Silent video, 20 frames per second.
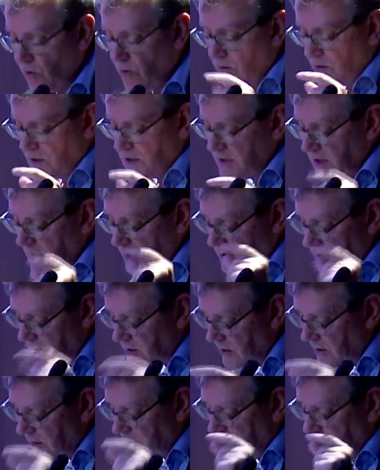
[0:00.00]
course,
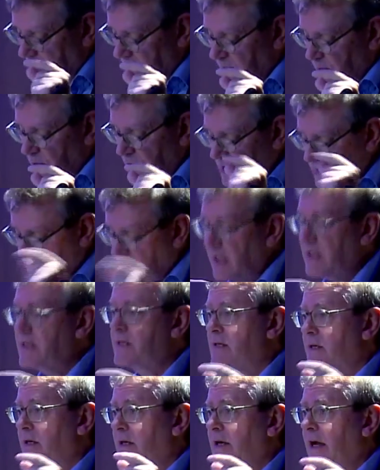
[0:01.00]
inserted
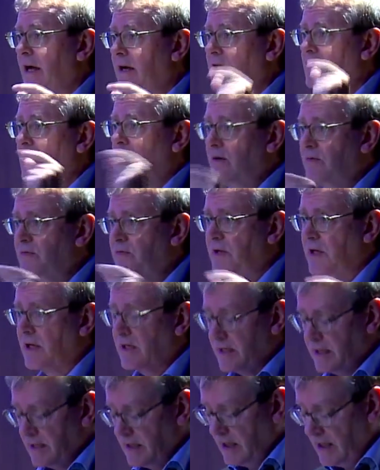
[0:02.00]
precisely and
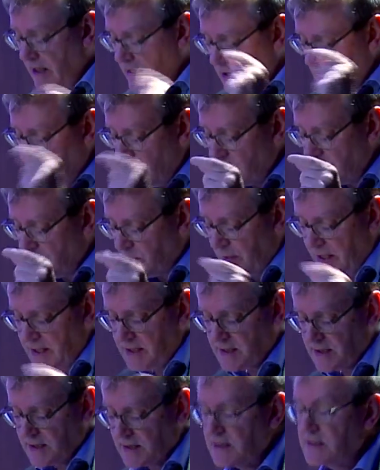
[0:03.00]
confidently in those
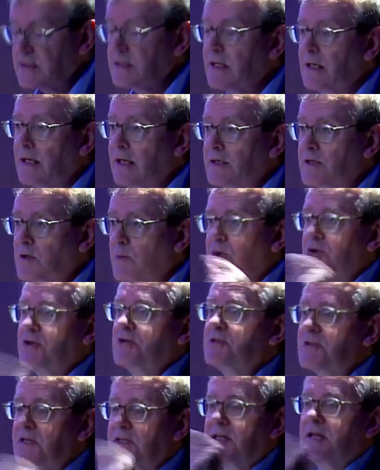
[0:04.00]
places to
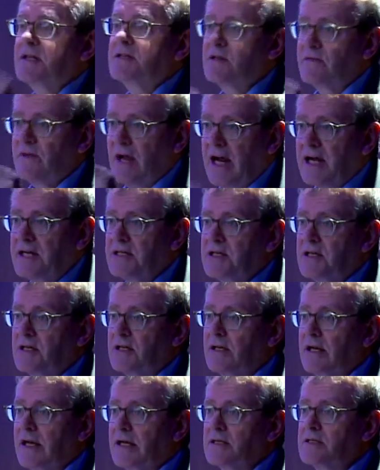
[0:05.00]
produce a sense of
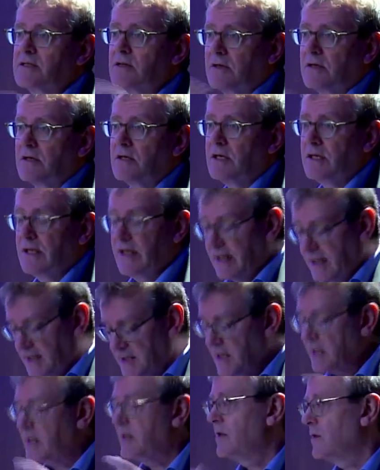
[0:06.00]
action and certainty in
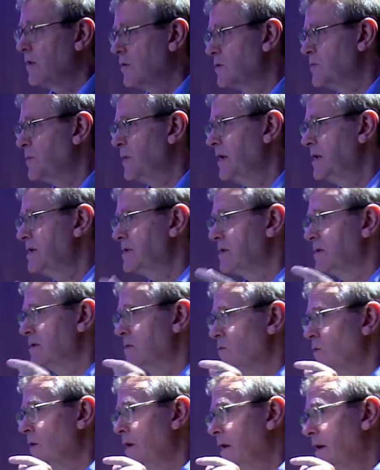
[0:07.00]
exactly those places
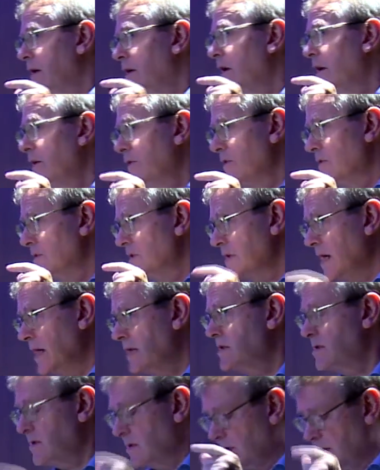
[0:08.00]
where there is
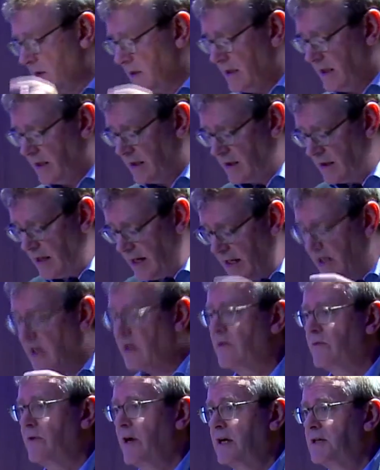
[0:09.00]
uncertainty and lack
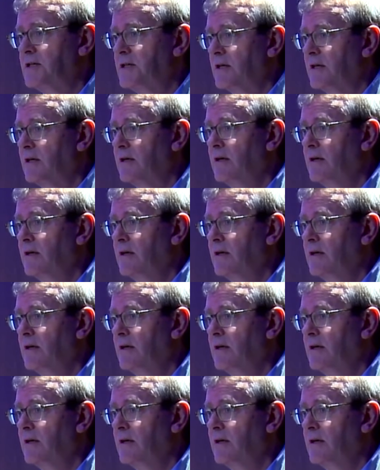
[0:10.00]
of action.